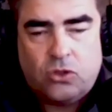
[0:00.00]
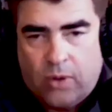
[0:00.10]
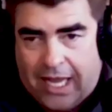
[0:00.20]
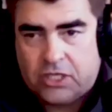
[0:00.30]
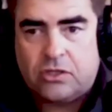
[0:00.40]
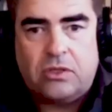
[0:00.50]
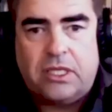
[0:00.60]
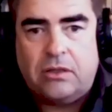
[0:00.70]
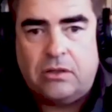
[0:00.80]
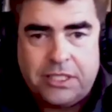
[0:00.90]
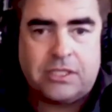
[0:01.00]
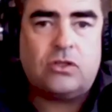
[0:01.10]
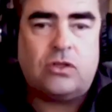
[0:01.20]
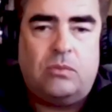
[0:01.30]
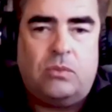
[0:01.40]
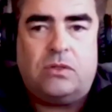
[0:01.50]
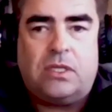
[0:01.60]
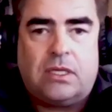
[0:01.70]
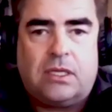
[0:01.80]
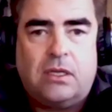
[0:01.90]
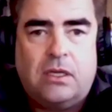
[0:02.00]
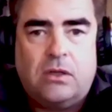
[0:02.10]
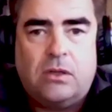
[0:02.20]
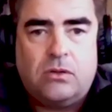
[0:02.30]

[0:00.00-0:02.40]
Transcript: to actually listen to the music?